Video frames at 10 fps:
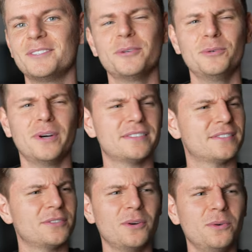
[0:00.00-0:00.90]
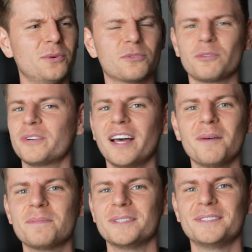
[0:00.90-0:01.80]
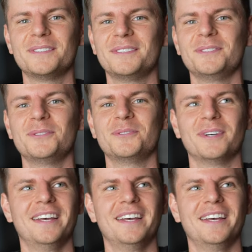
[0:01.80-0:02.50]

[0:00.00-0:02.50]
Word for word: you are so grown up and you,